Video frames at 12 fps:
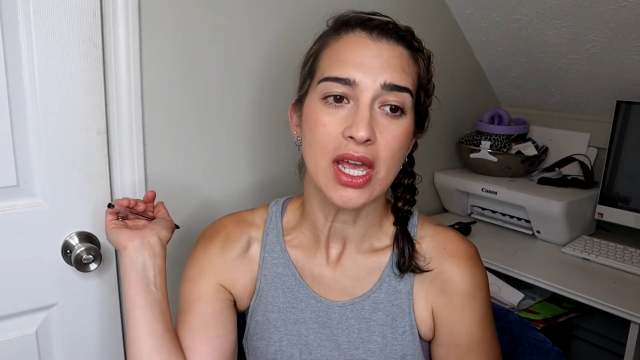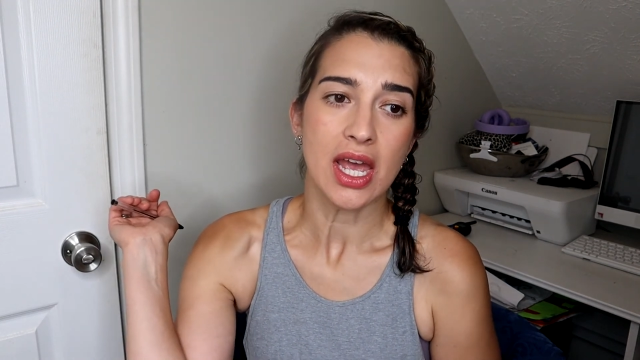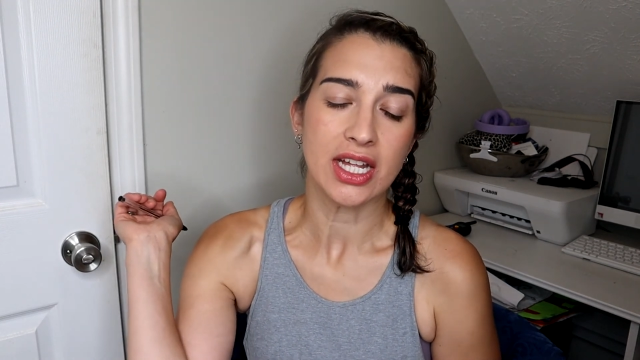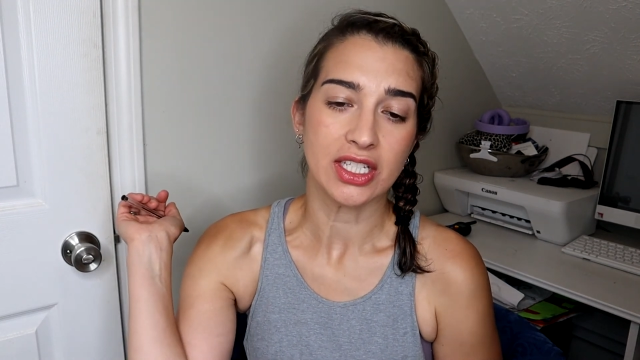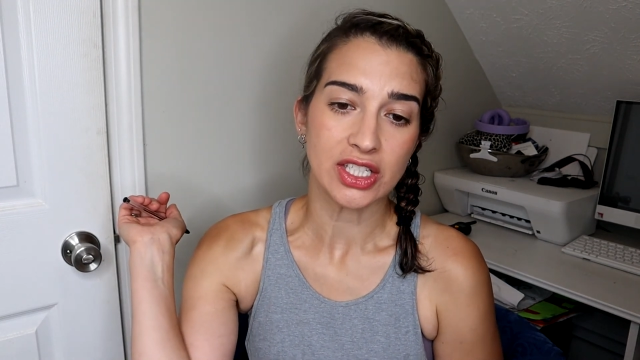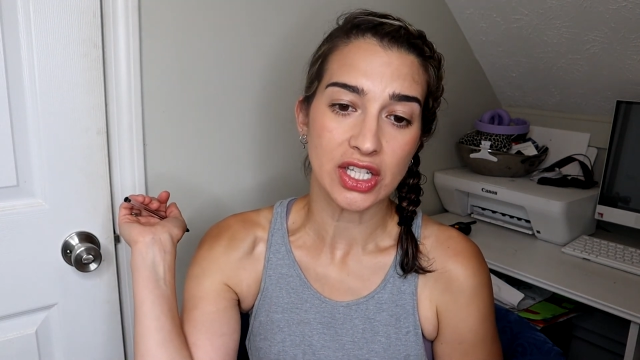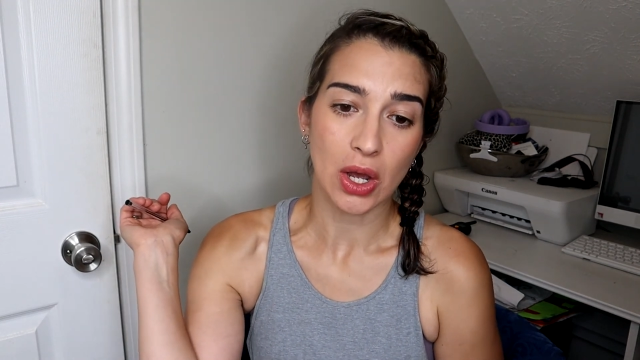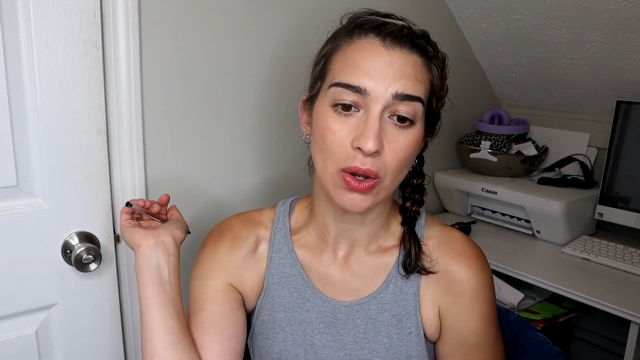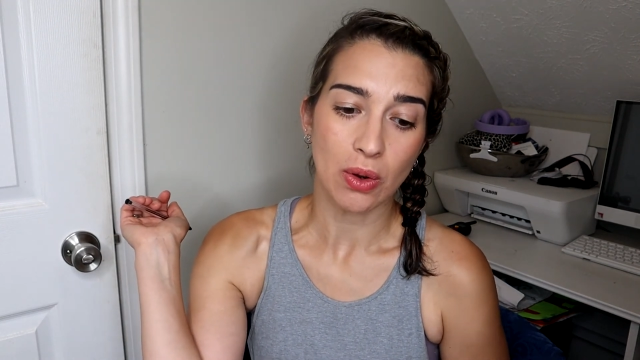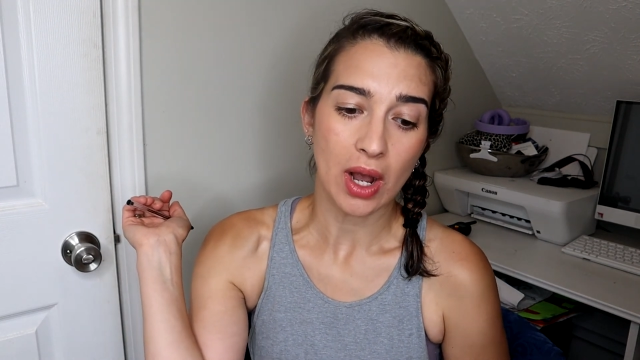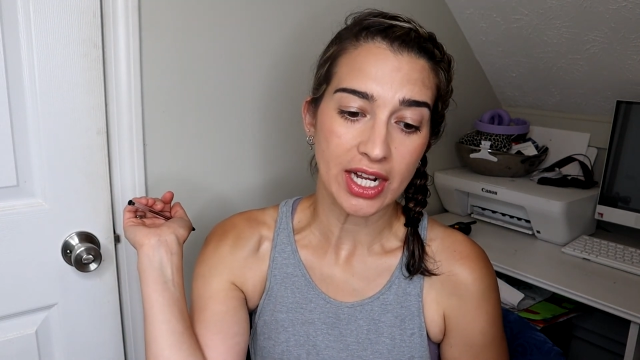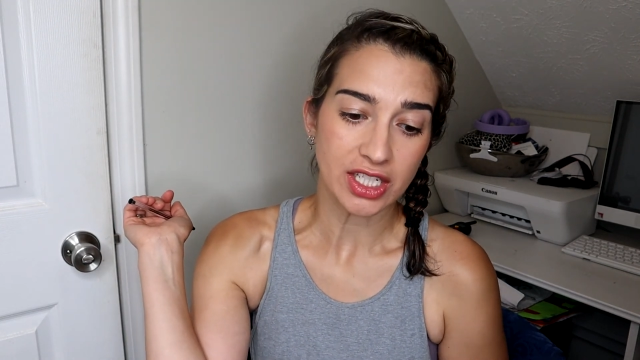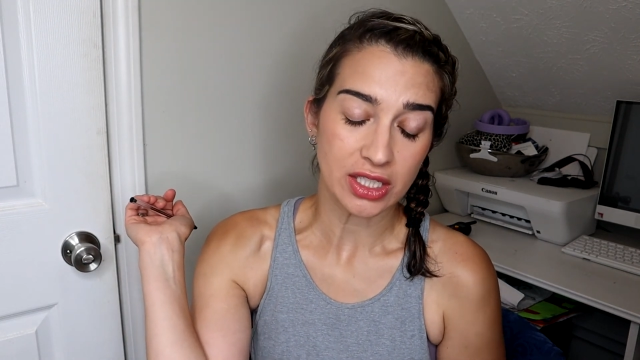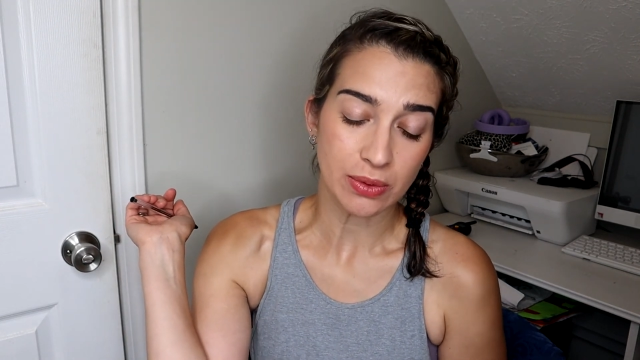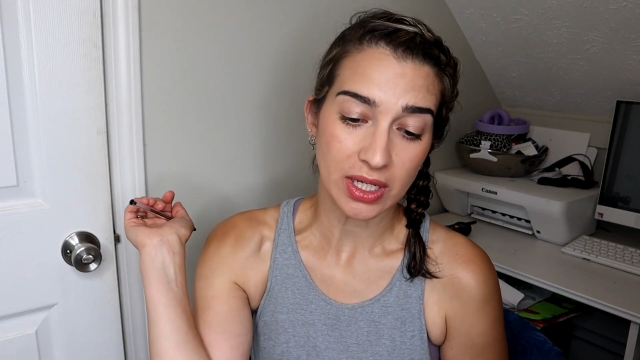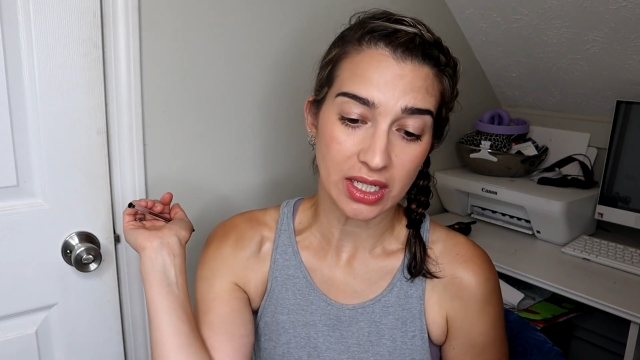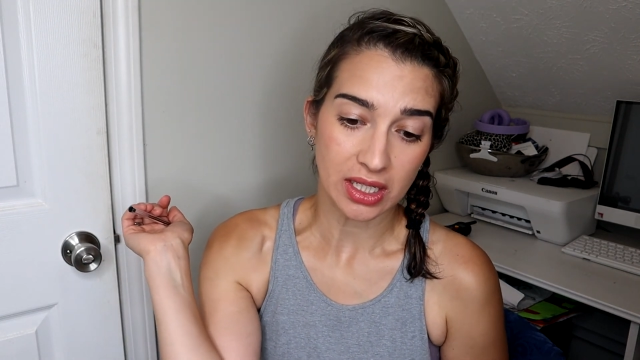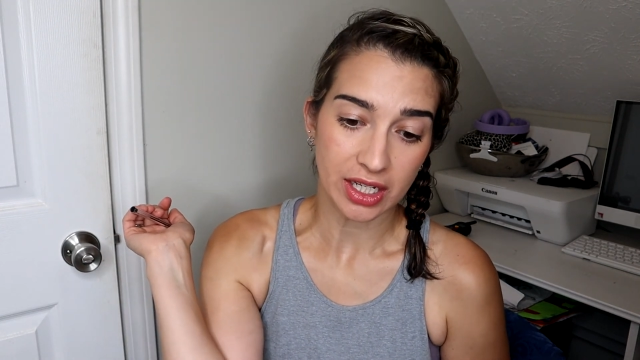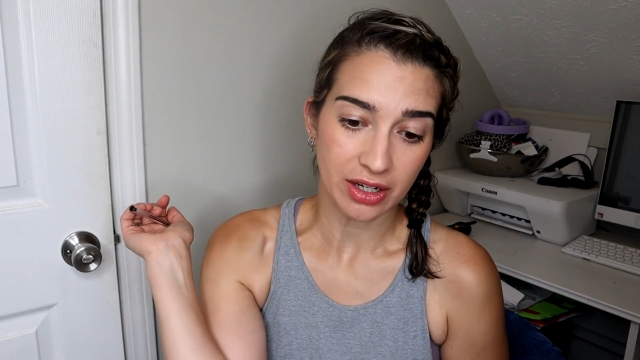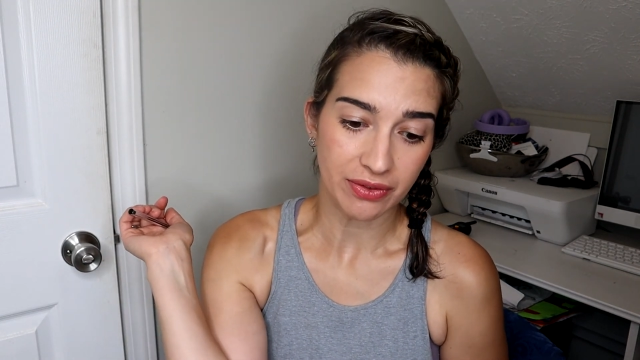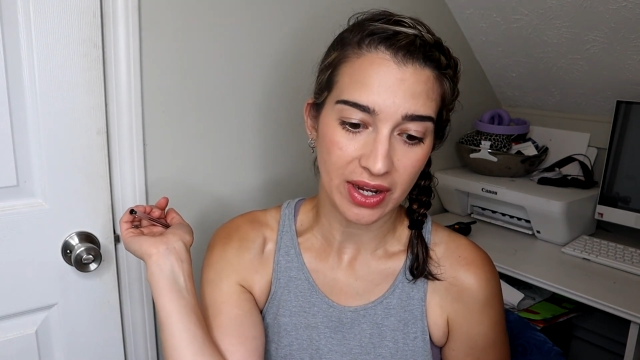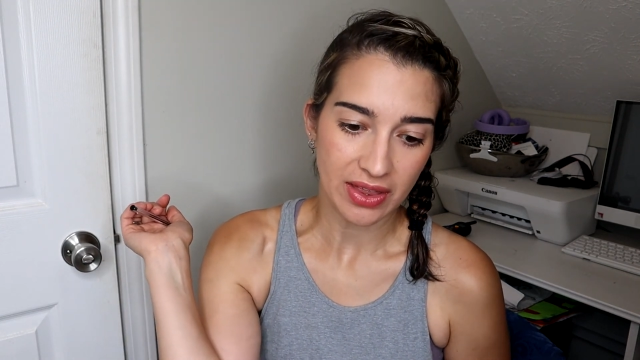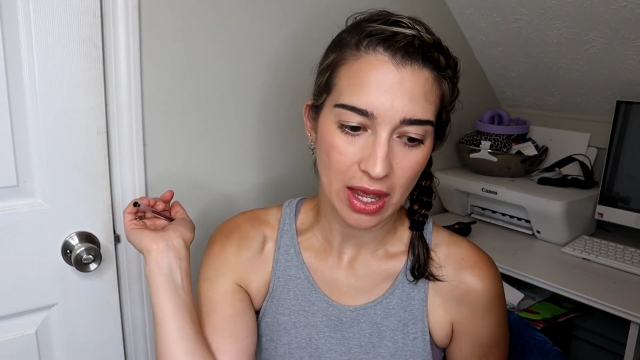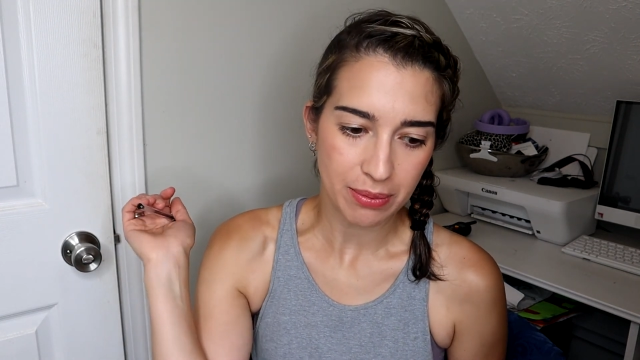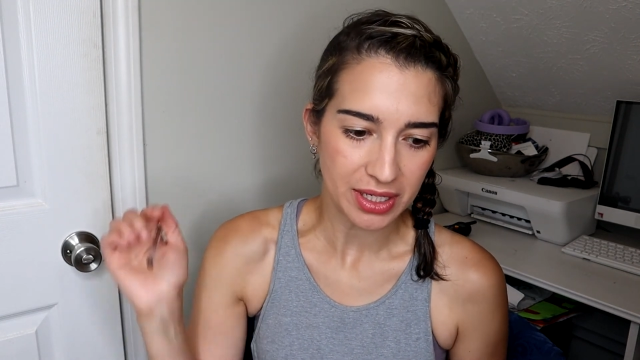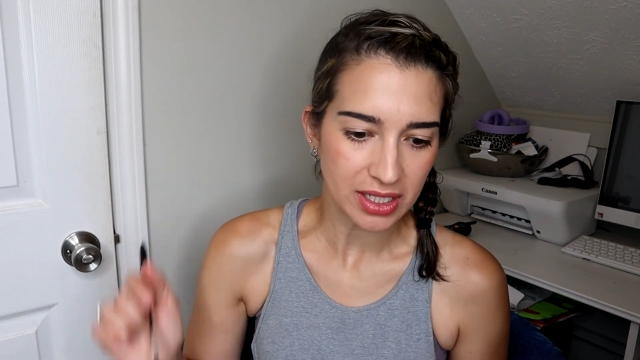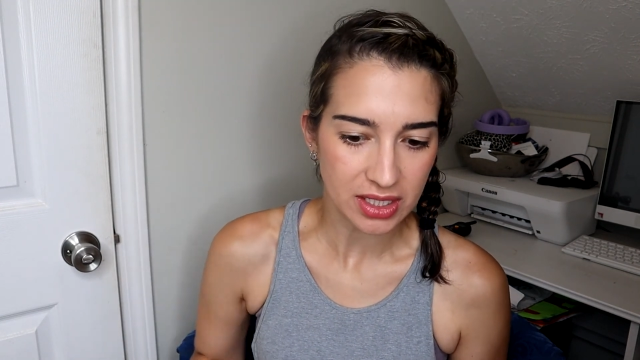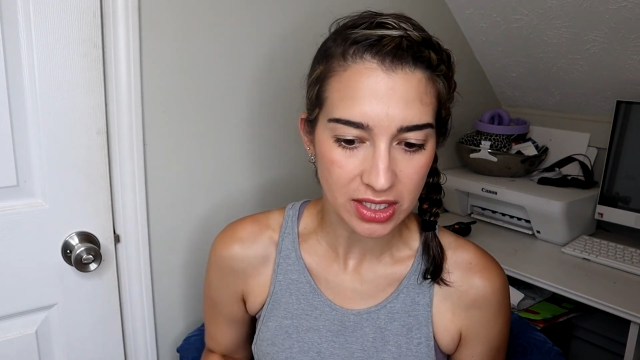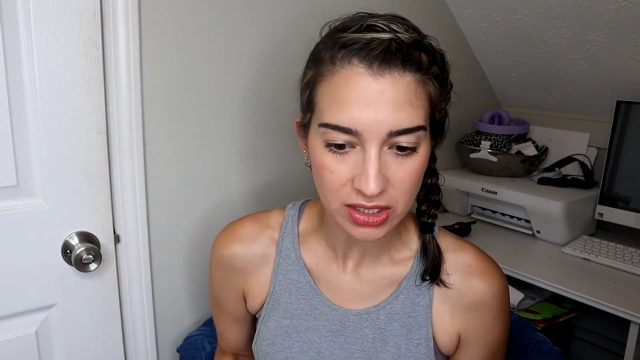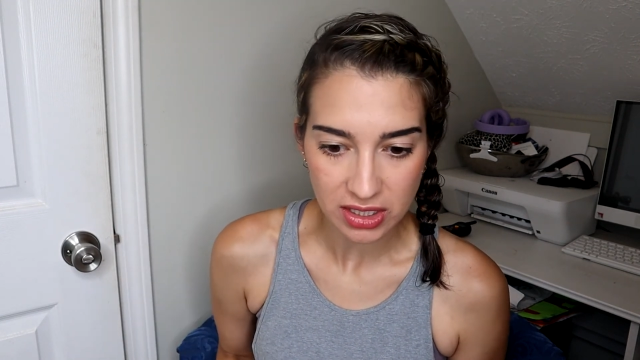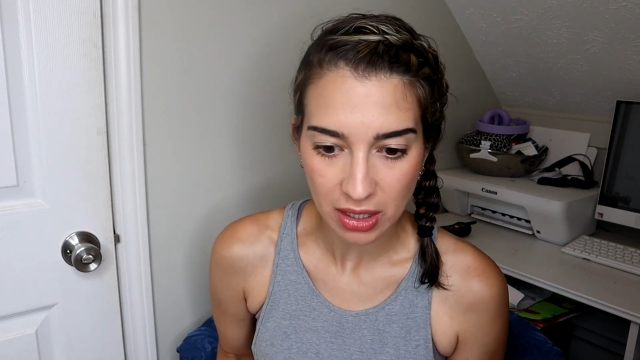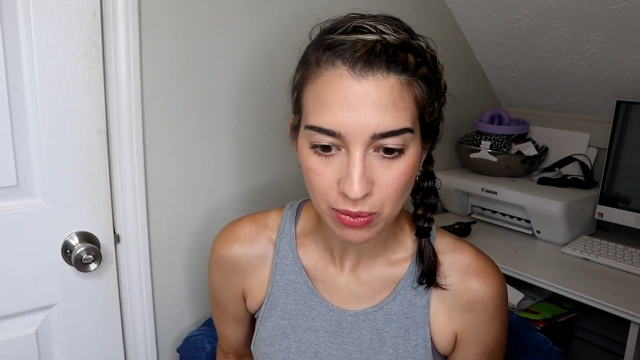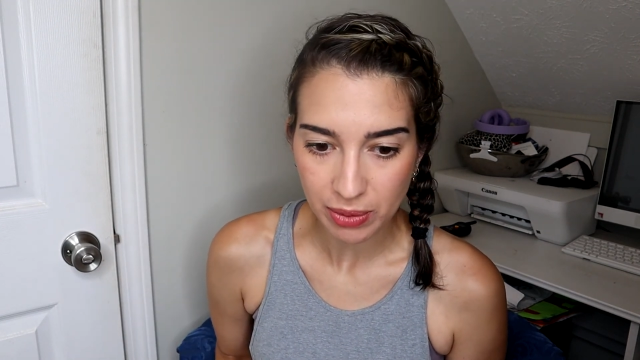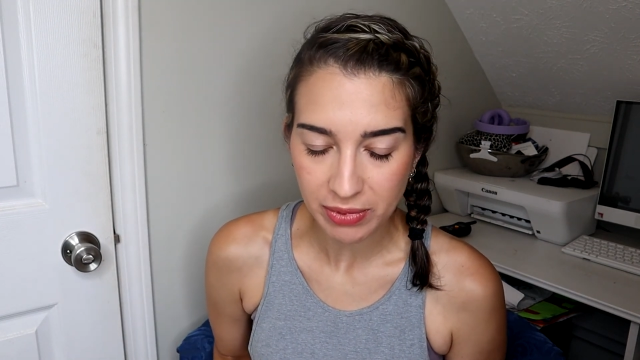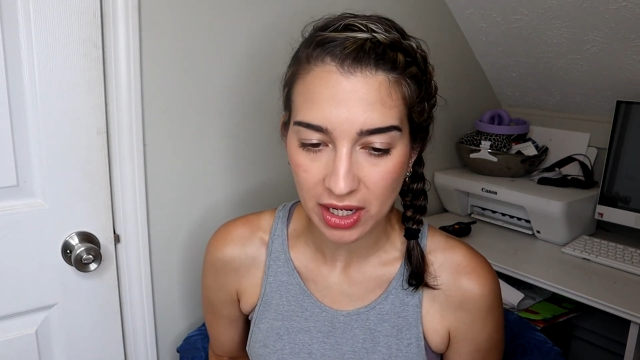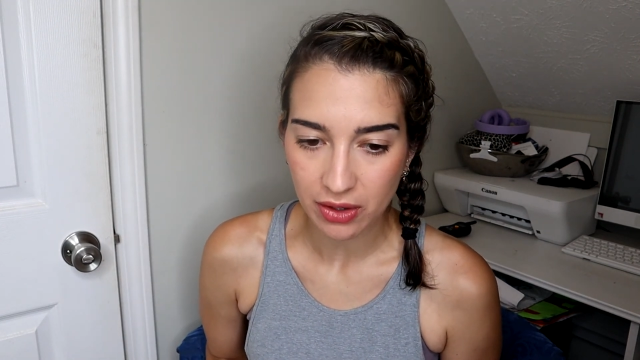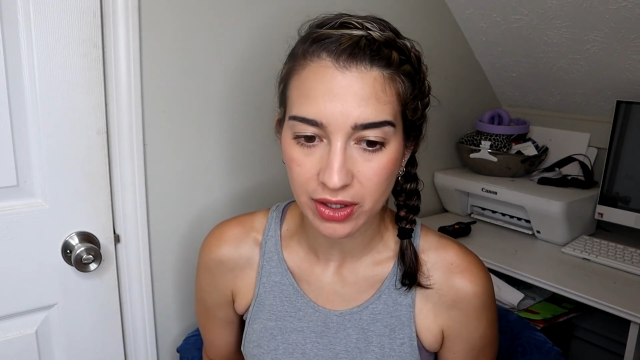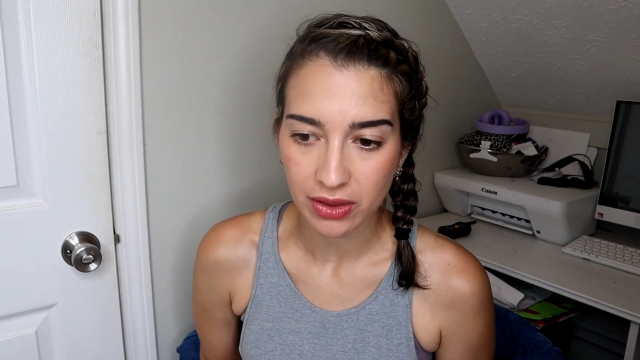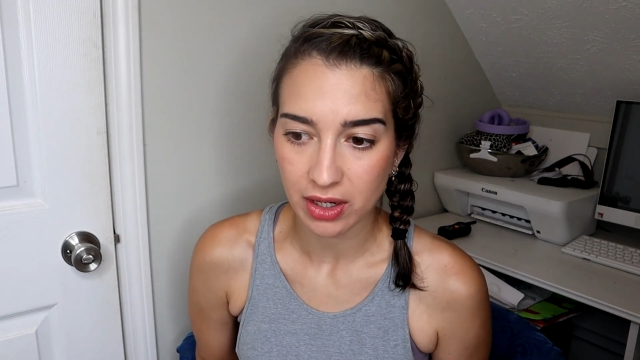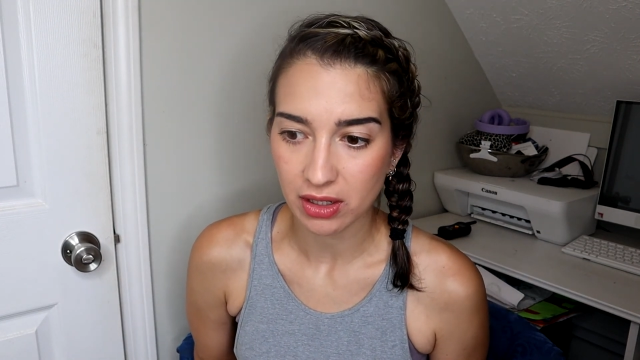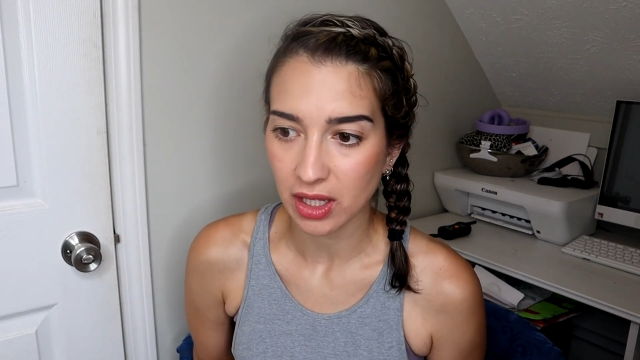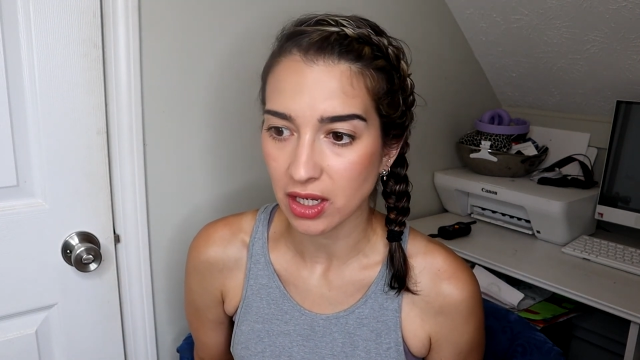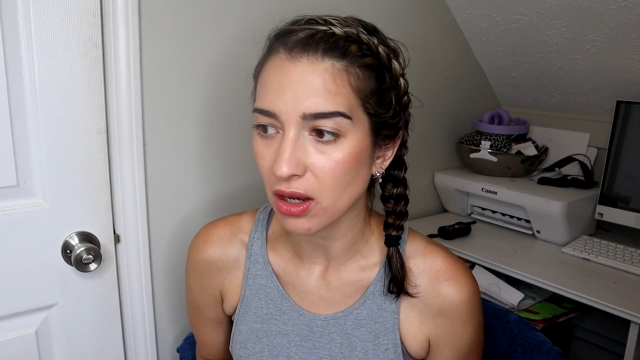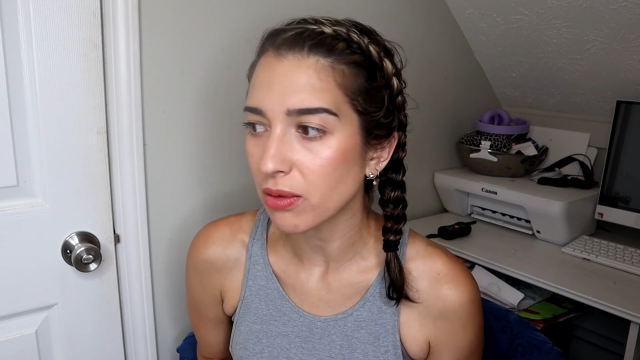And so I just want to clarify that, because there are some women out there that are like,